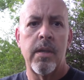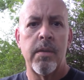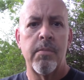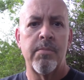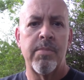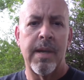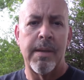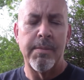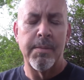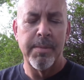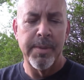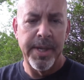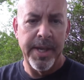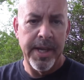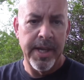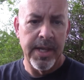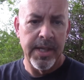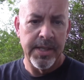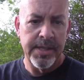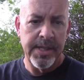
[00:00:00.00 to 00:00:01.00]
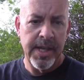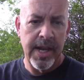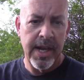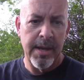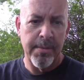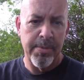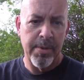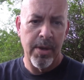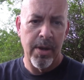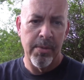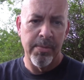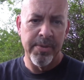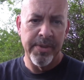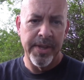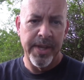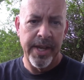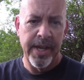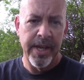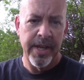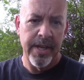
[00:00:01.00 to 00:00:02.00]
probably set up,
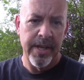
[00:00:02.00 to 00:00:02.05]
hopefully,